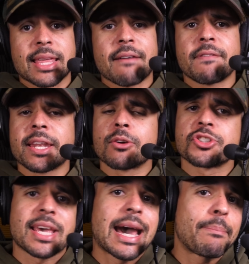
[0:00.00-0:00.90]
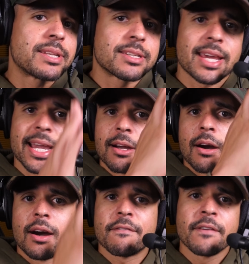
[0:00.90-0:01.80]
video just happened to take
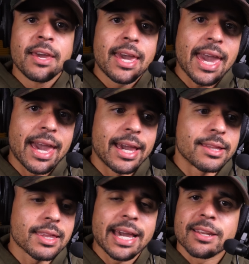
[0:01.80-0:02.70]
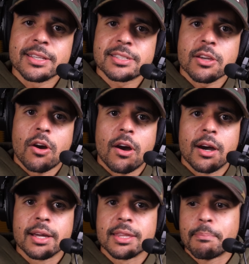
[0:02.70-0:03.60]
off and led us
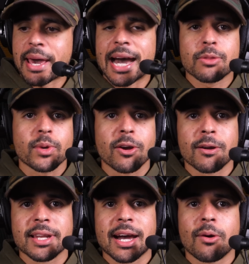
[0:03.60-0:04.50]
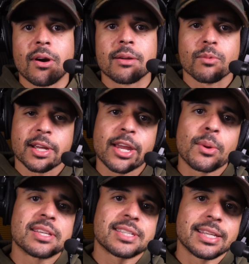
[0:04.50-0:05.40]
on the path we are now on, where
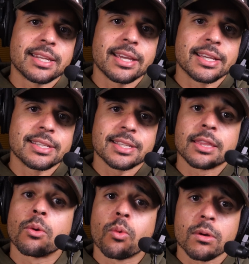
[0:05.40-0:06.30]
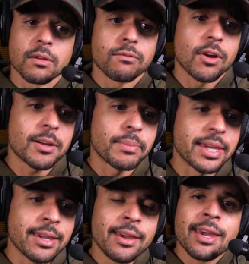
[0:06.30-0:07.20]
QSN is in the world of
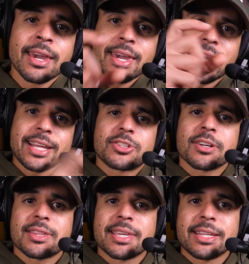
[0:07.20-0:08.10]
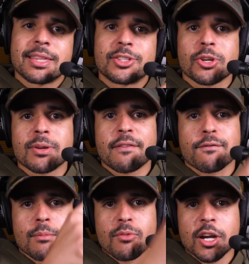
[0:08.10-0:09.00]
rugby. He took the journey
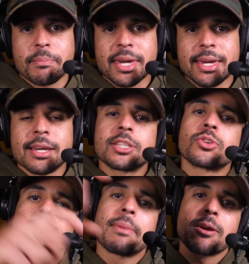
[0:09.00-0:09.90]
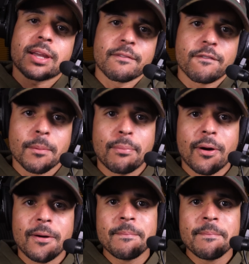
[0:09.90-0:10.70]
from rugby to American football,